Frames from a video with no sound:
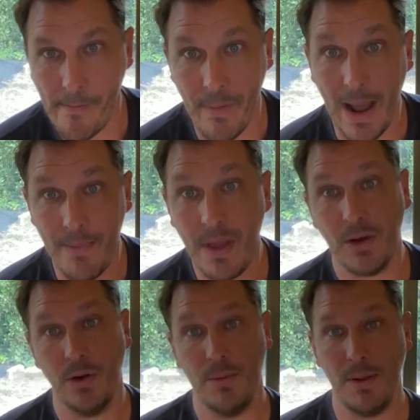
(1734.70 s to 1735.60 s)
I'm not
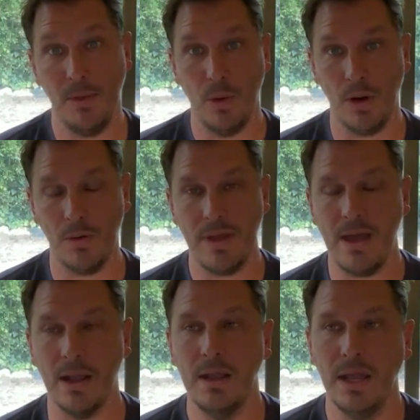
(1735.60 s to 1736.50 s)
going to be able to work without
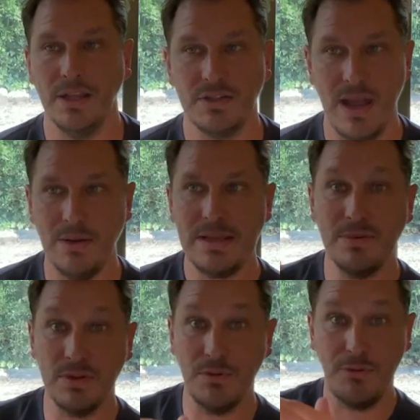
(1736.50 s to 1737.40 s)
it. And so now what's
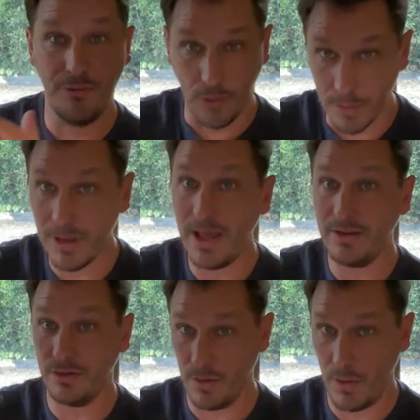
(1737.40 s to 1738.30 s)
happening is you formalize
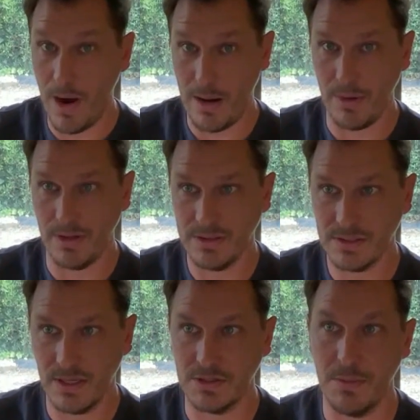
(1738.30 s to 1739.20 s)
your requirements.
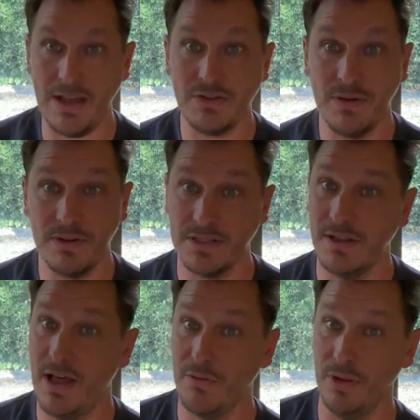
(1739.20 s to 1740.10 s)
And so Massdriver does a
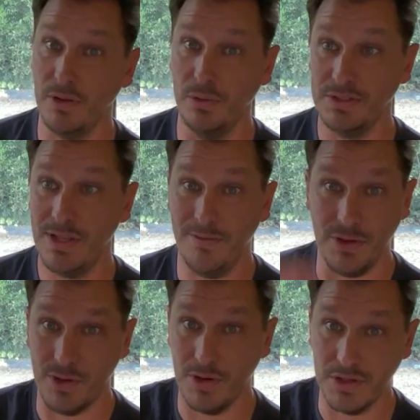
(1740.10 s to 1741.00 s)
lot of really cool stuff.
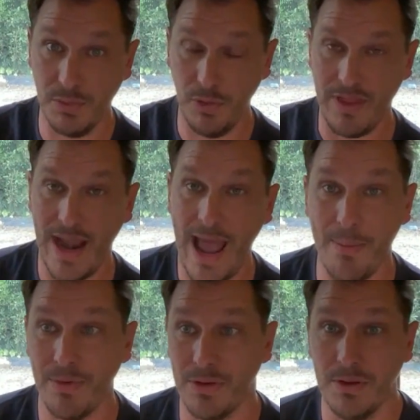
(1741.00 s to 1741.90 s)
You go to deploy that app.